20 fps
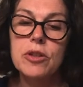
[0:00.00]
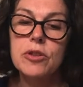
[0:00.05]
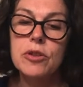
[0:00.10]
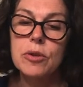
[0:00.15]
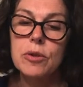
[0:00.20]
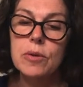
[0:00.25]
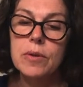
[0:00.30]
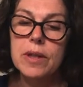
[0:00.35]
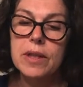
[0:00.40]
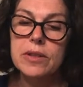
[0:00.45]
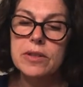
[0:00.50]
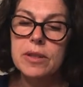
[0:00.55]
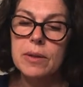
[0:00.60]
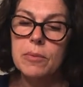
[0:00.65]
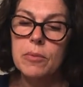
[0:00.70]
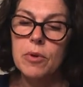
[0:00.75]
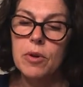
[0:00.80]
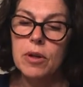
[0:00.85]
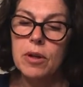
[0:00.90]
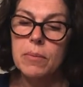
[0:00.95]
do is
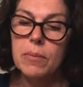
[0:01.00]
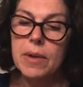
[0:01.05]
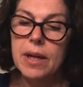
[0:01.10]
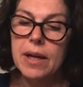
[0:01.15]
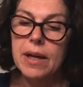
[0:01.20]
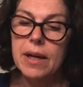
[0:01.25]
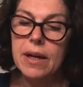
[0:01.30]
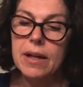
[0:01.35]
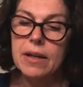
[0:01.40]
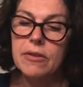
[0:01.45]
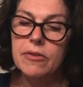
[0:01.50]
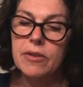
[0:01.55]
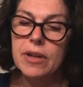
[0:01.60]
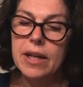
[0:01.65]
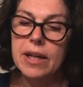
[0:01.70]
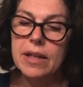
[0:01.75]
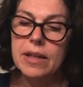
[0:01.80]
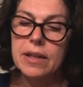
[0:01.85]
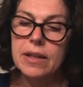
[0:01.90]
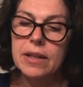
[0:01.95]
I'm going to make kind of
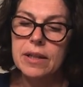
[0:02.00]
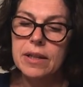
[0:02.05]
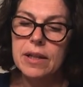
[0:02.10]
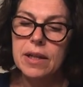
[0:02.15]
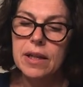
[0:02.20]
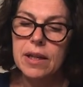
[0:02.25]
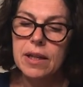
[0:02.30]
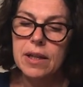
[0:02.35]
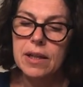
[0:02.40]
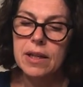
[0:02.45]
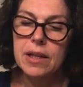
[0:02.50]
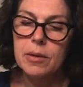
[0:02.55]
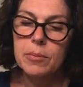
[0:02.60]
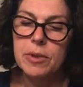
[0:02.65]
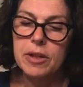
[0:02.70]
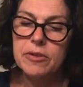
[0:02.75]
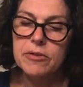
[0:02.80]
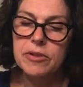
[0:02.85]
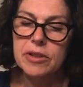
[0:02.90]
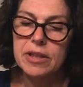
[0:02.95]
like a little
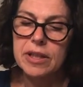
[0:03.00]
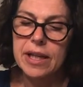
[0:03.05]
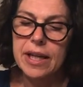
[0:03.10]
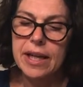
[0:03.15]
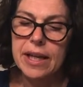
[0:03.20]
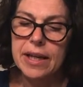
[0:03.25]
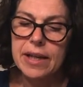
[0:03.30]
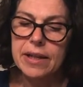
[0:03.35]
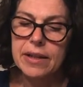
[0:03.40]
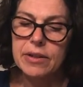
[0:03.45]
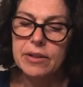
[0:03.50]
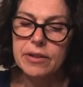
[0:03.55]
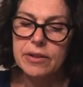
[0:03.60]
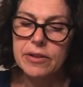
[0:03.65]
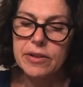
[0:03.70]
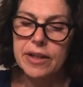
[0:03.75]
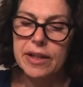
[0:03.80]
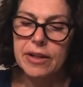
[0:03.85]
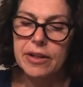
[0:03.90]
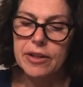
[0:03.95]
bit of an angle
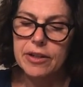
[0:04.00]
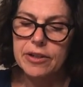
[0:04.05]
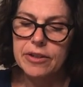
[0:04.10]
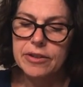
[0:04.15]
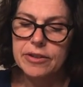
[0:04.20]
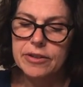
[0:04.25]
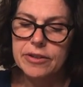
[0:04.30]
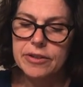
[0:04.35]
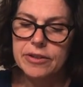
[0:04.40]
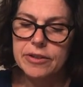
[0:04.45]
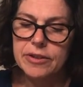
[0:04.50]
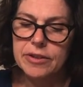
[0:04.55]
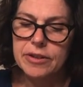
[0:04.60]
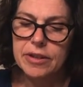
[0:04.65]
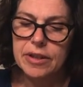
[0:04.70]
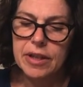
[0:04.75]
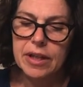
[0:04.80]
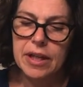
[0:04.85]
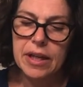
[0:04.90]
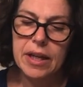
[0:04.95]
there.
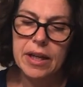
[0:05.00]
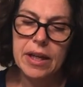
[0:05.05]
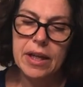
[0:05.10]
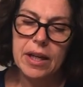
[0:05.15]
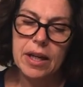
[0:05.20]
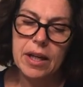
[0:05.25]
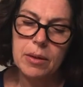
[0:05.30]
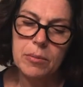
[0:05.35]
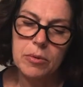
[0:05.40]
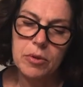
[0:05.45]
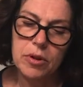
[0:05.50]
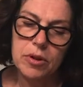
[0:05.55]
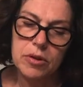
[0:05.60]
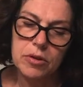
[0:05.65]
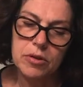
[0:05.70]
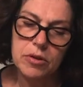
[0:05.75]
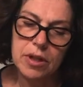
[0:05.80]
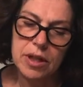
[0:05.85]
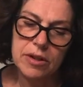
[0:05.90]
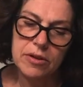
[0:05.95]
And I'm going to
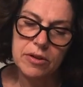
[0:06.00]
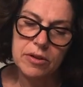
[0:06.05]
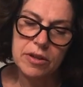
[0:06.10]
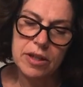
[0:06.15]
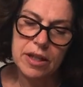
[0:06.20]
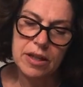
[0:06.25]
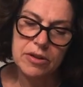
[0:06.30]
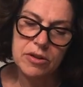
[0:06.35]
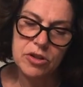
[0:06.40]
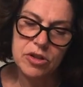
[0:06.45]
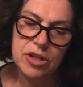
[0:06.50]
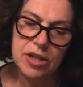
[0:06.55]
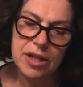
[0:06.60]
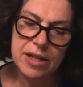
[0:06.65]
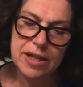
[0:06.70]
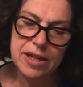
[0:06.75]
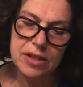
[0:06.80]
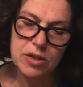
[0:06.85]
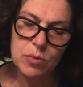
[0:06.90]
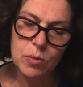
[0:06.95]
do that on the other side
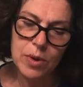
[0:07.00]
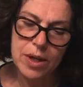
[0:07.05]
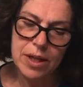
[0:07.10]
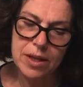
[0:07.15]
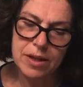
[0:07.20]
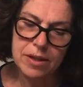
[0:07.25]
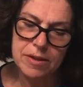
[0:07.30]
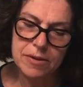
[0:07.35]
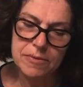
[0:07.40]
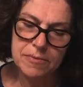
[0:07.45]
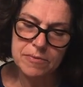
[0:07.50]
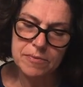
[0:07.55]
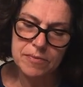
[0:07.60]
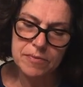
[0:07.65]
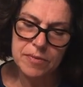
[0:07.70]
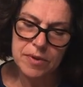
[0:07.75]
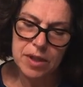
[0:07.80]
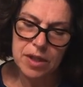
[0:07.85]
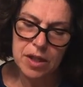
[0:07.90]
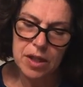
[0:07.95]
as well.
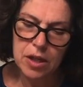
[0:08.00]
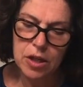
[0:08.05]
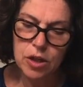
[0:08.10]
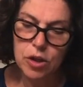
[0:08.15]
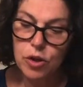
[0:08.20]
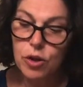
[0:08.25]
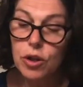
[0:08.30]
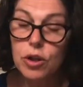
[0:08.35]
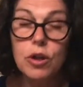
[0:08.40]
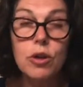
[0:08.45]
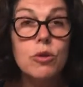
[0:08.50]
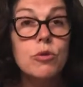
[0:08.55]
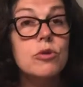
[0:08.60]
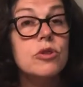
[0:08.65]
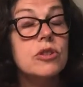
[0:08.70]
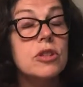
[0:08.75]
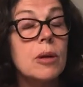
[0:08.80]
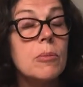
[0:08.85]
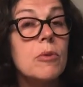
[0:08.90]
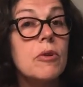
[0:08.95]
You're going to lose
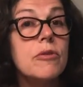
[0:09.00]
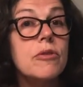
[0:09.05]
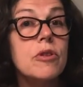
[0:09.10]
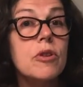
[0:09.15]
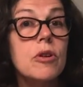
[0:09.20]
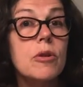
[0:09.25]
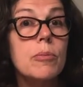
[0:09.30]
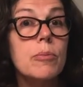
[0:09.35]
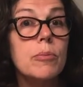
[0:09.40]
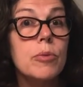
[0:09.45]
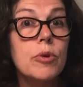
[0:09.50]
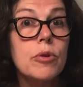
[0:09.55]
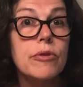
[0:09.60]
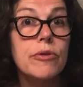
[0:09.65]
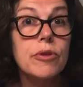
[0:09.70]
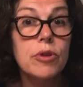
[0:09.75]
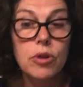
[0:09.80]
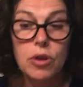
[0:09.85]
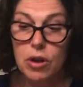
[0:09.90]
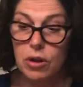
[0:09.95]
some of your
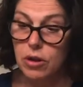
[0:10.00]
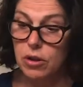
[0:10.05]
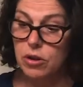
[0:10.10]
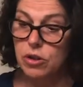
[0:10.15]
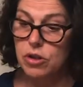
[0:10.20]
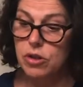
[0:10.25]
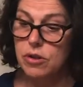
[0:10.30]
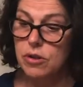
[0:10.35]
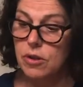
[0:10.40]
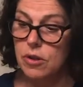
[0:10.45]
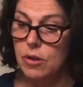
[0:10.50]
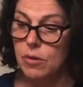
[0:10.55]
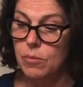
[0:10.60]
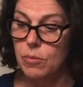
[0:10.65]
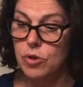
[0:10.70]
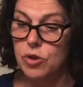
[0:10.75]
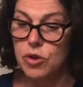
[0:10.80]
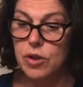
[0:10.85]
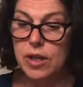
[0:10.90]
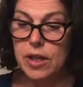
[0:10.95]
beautiful colors,
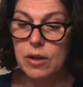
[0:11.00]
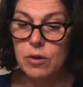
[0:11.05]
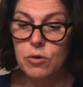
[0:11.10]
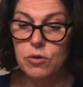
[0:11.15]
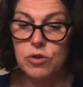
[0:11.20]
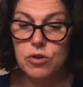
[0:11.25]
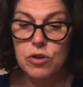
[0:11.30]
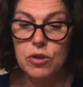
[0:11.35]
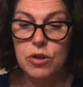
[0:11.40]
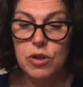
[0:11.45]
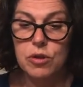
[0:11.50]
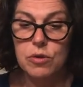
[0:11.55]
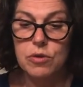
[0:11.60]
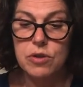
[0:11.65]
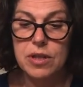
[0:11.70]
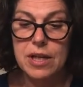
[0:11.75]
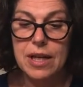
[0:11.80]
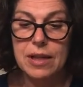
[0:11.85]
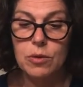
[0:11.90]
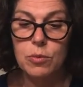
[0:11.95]
but you can also use
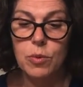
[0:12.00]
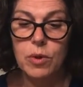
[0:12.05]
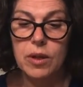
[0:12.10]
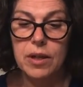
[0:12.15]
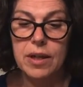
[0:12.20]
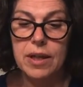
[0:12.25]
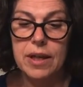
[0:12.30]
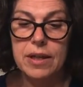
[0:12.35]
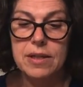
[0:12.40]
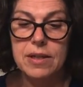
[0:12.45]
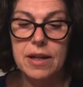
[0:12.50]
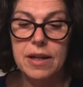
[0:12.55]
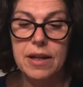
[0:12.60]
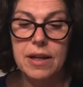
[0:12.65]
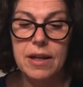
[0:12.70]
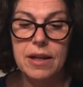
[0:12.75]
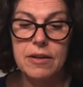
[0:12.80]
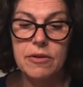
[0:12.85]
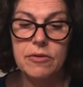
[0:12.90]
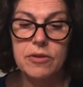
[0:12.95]
that one as like
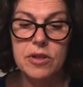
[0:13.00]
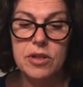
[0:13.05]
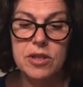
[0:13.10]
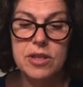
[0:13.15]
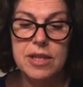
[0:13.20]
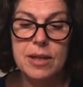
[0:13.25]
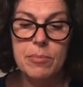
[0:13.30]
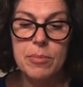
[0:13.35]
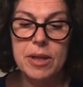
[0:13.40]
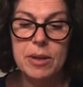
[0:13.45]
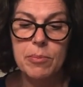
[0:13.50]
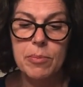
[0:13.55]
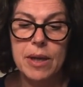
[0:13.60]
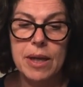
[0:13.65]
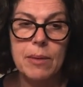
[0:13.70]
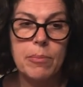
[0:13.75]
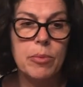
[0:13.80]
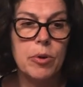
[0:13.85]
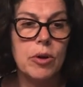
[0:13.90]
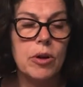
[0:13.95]
kind of the snippet
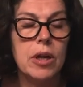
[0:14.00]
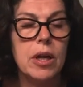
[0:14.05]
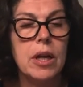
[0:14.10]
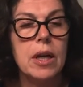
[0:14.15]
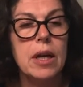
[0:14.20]
paper.